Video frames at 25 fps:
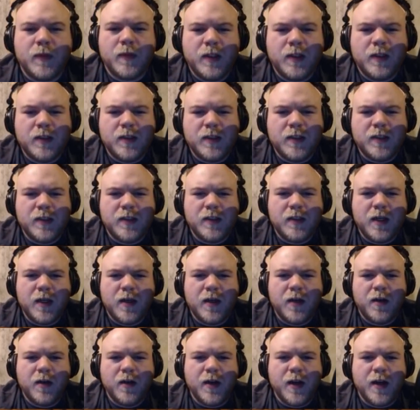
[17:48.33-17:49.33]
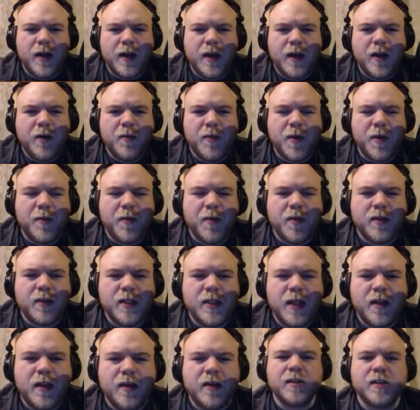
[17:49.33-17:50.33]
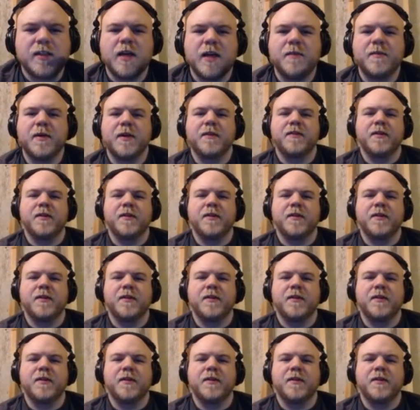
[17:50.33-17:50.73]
Okay, I can't remember. Does Alakazam have